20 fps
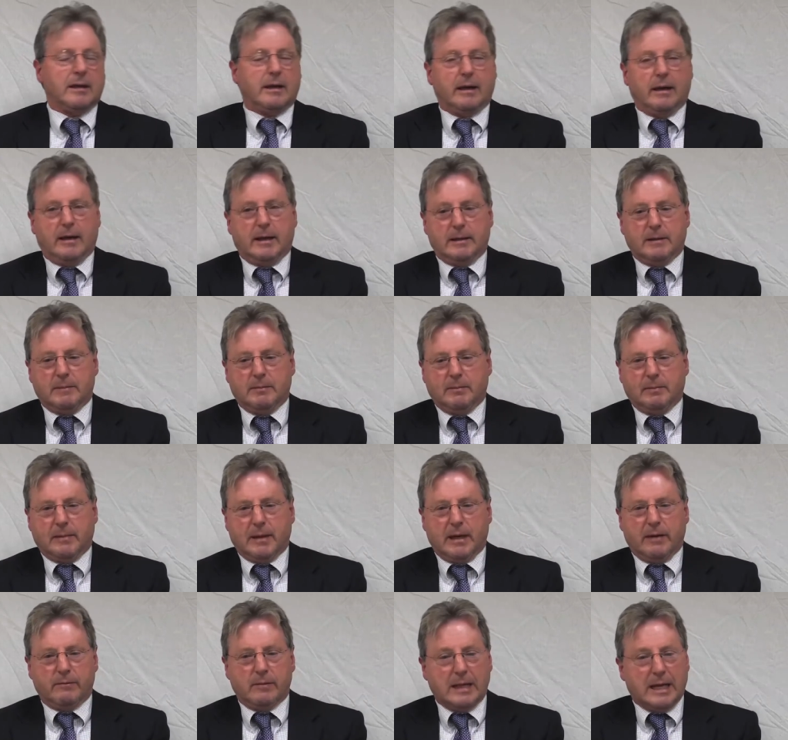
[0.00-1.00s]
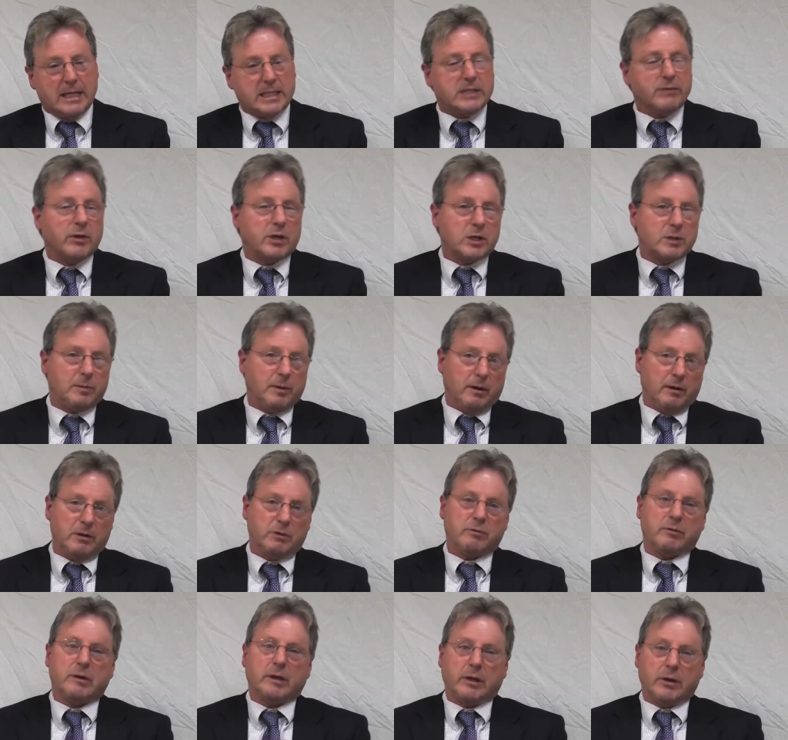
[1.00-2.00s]
And I have lots of
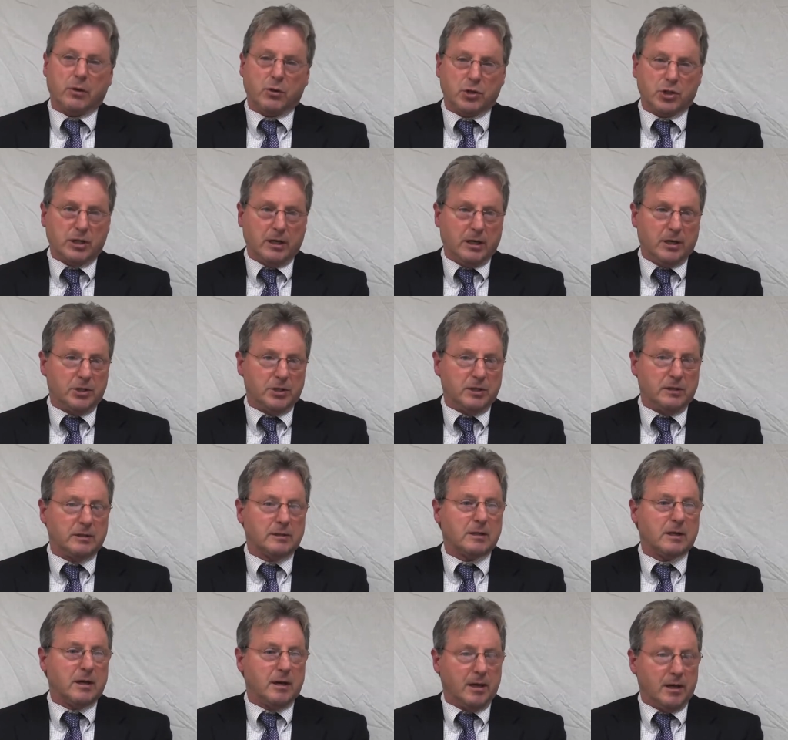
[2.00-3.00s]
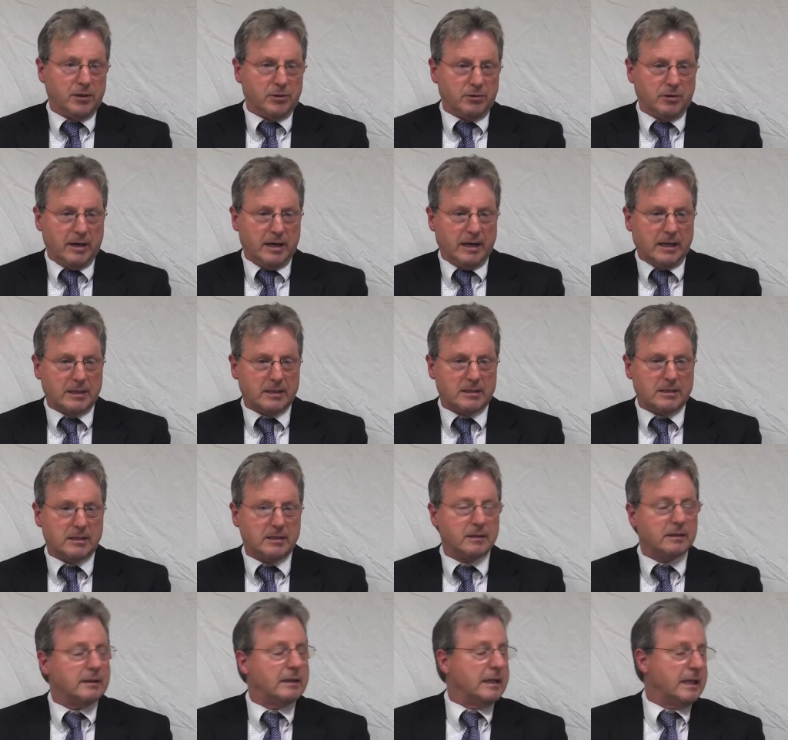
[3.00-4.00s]
experience with negotiations,
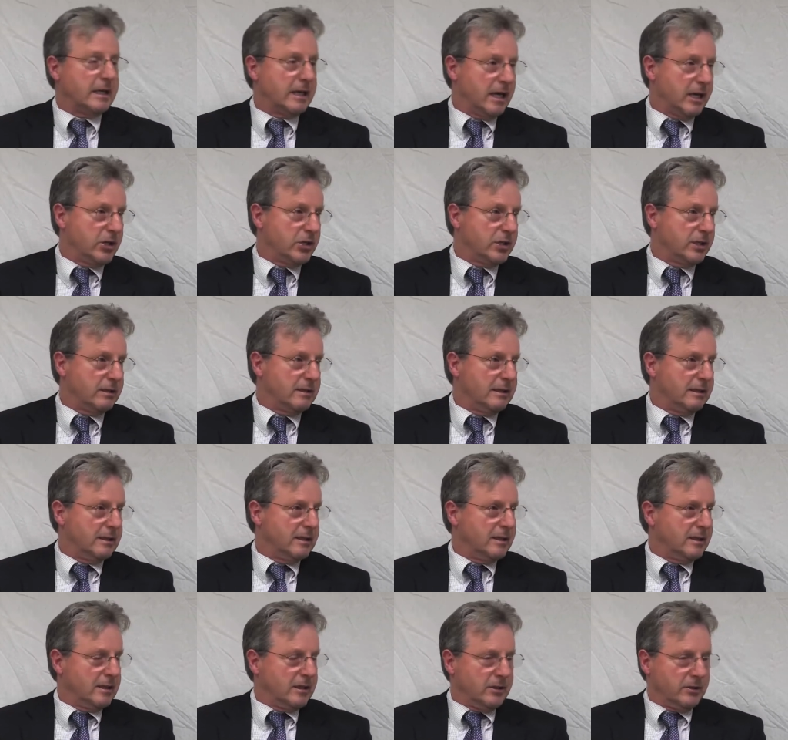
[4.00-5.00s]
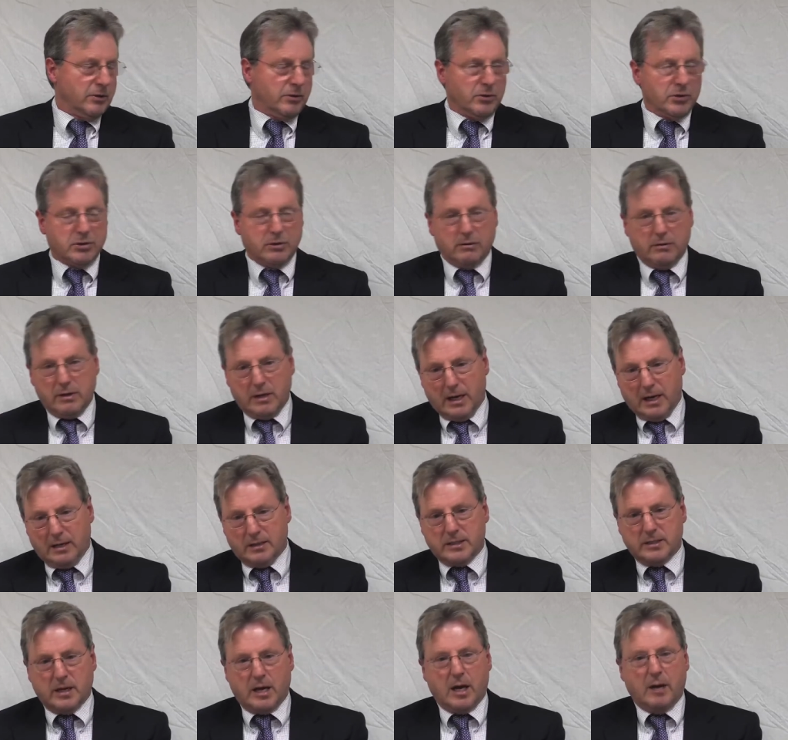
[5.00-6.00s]
contracts, litigation. Those are
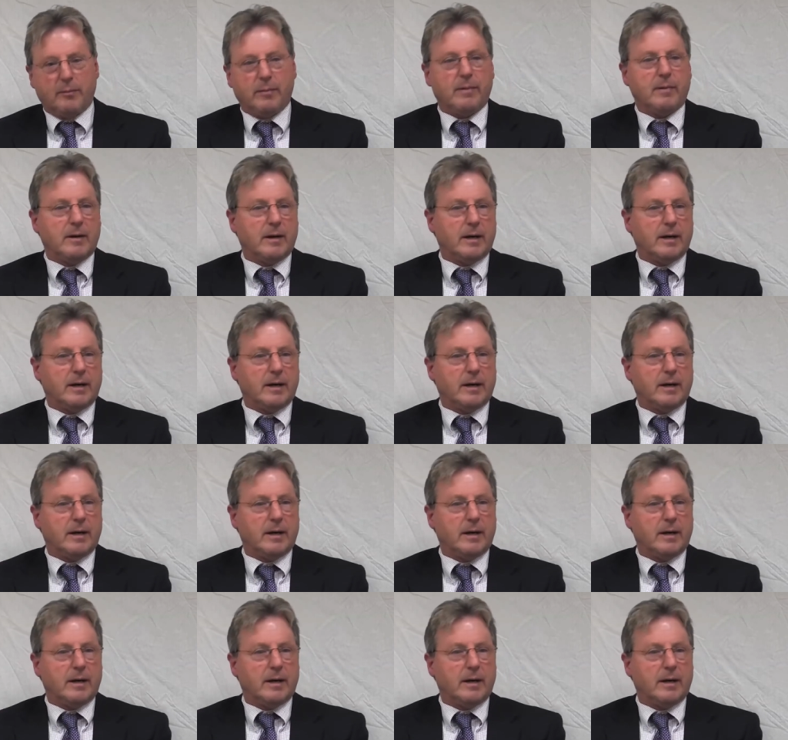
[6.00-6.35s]
nonstop.